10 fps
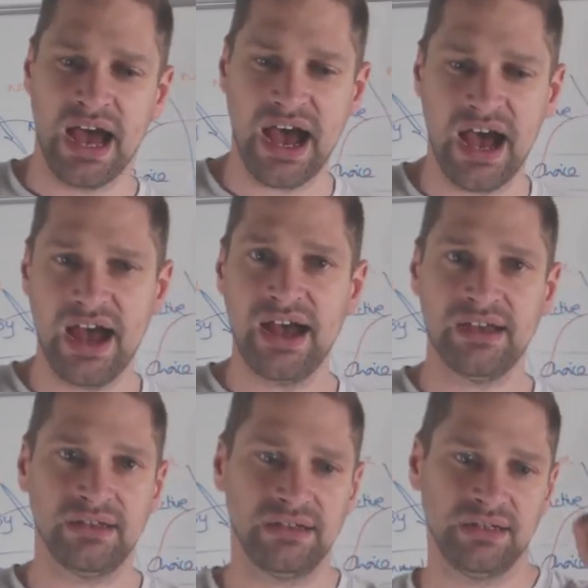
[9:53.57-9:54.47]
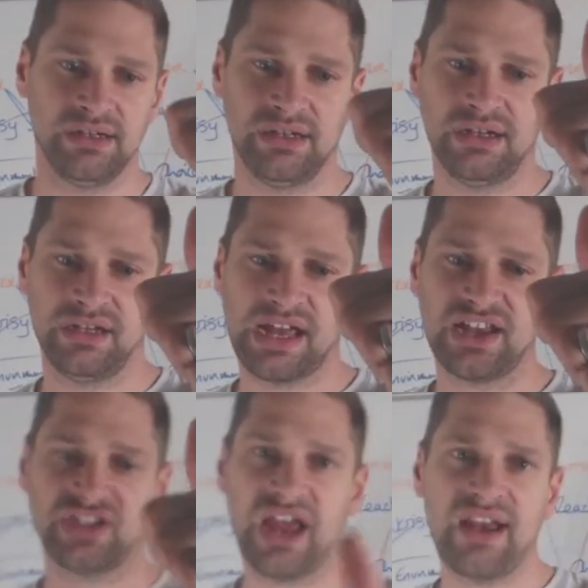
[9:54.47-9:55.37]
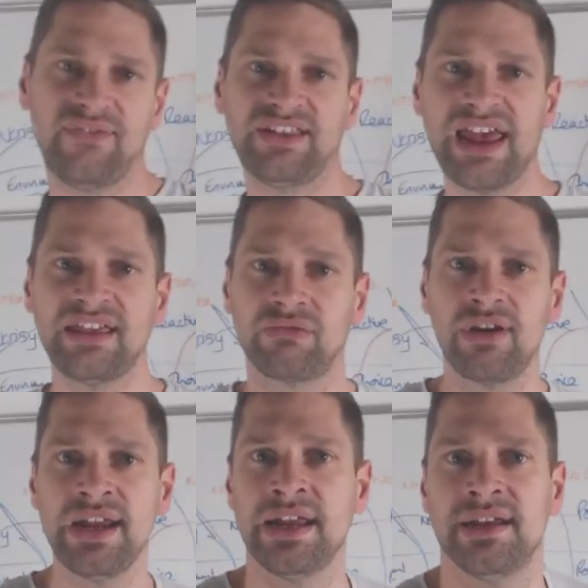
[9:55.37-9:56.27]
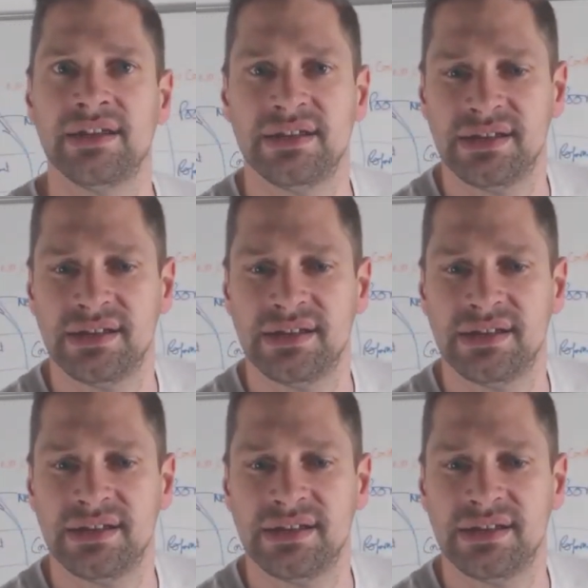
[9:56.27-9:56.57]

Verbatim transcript: Uh, catch you later for day three.